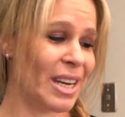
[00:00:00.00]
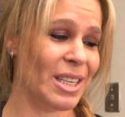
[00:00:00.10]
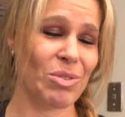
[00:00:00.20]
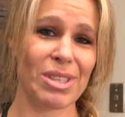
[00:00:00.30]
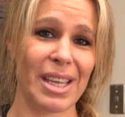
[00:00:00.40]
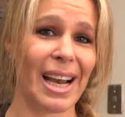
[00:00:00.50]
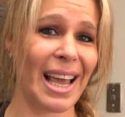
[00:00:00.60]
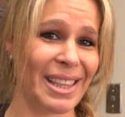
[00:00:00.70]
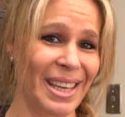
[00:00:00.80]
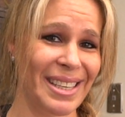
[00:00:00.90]
need to stay
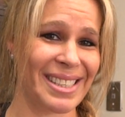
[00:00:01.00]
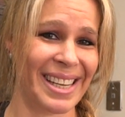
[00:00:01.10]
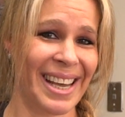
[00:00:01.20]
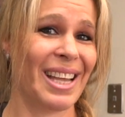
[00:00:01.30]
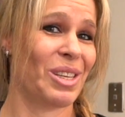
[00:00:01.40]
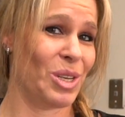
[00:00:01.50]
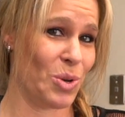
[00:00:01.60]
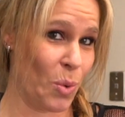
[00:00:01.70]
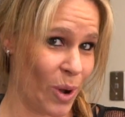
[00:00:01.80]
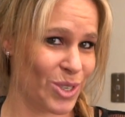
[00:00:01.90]
like this until you
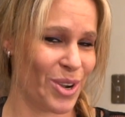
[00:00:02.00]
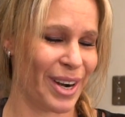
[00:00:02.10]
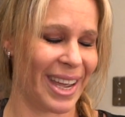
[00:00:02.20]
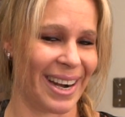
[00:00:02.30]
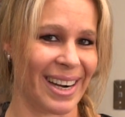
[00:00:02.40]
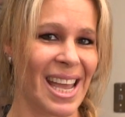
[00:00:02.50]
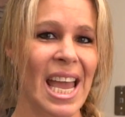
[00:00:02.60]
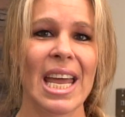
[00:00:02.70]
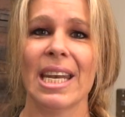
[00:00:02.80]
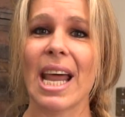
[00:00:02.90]
wash your hair.
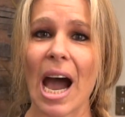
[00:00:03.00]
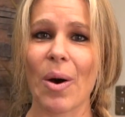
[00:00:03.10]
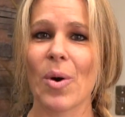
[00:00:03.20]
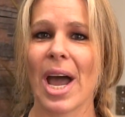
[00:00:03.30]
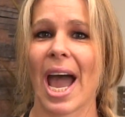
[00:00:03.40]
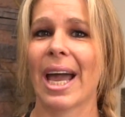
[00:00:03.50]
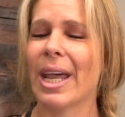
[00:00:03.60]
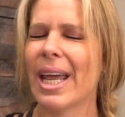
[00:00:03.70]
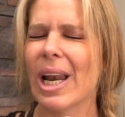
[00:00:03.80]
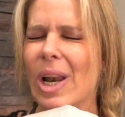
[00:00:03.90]
Now, I had
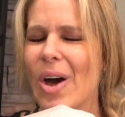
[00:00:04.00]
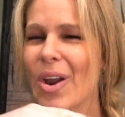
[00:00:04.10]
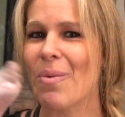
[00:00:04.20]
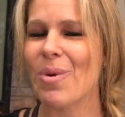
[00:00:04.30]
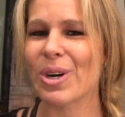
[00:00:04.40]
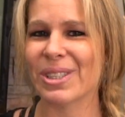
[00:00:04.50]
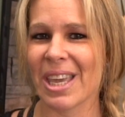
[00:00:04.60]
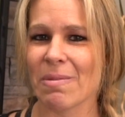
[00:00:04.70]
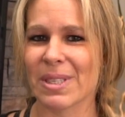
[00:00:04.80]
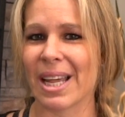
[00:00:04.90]
a lot of more
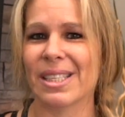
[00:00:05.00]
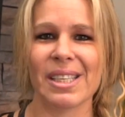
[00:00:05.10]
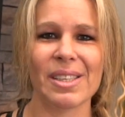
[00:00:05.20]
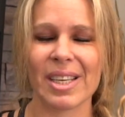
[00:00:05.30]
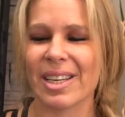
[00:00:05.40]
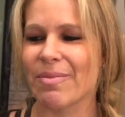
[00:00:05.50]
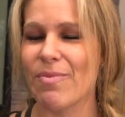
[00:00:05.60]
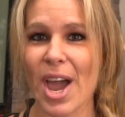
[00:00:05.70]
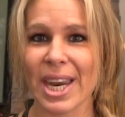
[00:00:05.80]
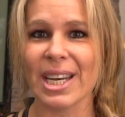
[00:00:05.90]
tips, something
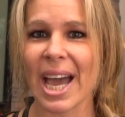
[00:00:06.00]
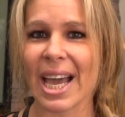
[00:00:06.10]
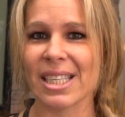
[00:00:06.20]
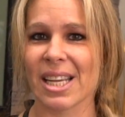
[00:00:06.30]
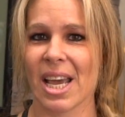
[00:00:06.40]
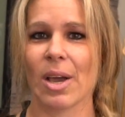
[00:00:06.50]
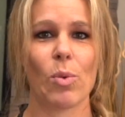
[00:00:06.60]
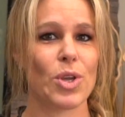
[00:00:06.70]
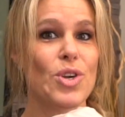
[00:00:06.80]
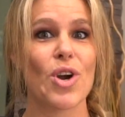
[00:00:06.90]
very nice,
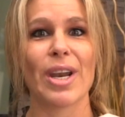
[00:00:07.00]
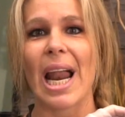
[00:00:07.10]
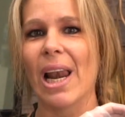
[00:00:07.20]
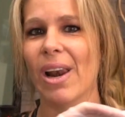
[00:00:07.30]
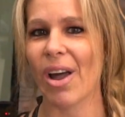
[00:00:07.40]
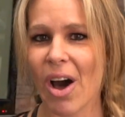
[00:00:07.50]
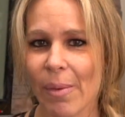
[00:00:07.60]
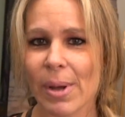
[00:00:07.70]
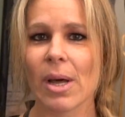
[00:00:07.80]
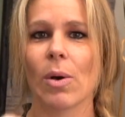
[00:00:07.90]
what you're gonna
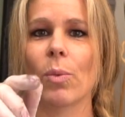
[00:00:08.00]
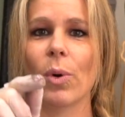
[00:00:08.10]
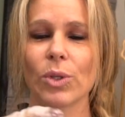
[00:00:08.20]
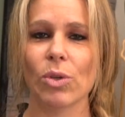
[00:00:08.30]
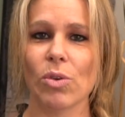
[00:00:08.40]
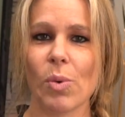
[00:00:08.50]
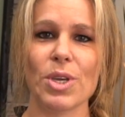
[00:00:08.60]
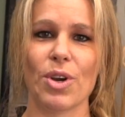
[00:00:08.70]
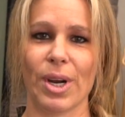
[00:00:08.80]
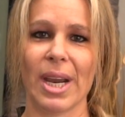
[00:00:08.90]
love what to do with
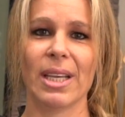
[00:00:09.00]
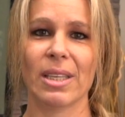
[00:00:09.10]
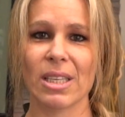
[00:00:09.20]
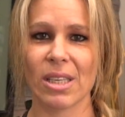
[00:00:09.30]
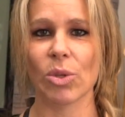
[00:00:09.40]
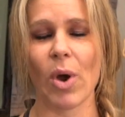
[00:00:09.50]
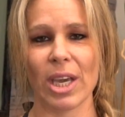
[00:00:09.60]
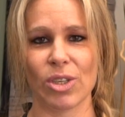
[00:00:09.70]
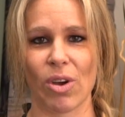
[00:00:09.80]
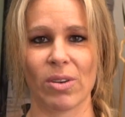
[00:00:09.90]
your hair in this
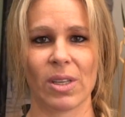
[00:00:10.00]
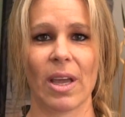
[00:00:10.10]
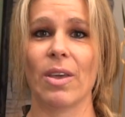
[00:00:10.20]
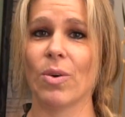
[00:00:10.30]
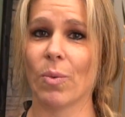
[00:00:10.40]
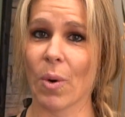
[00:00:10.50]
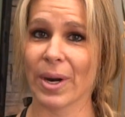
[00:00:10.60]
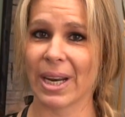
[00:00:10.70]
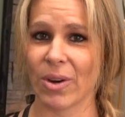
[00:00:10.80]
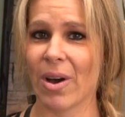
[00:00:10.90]
situation. If you
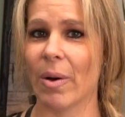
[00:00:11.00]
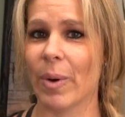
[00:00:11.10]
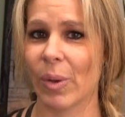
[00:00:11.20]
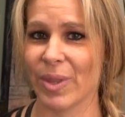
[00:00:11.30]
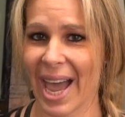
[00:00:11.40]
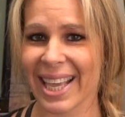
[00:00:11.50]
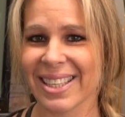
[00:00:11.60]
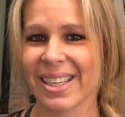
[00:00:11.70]
wanna know about that,